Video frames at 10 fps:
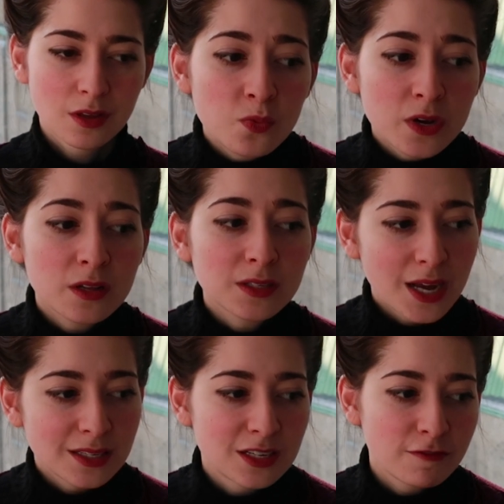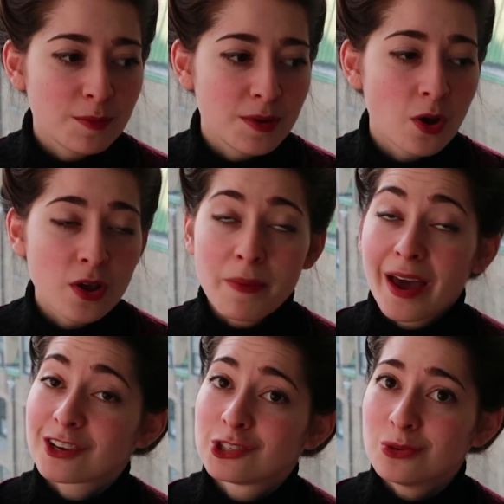I will tentatively be going
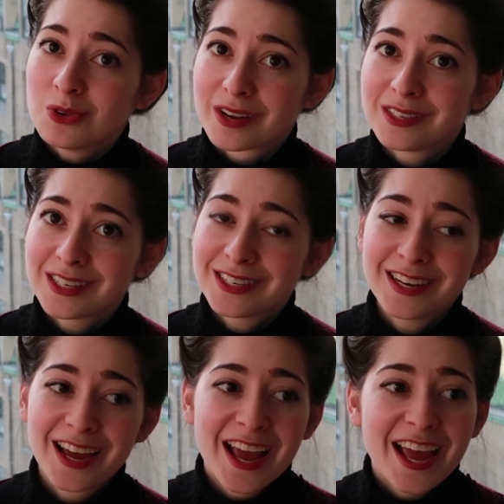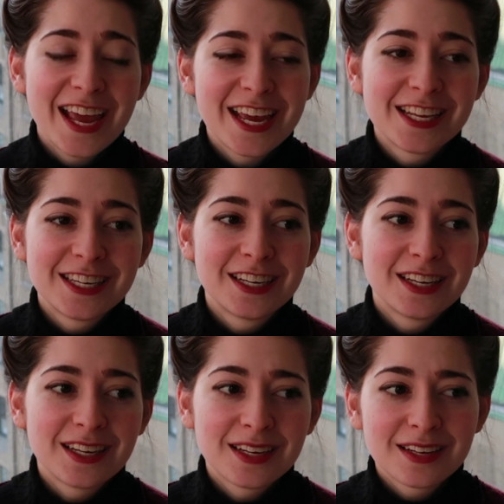back to London in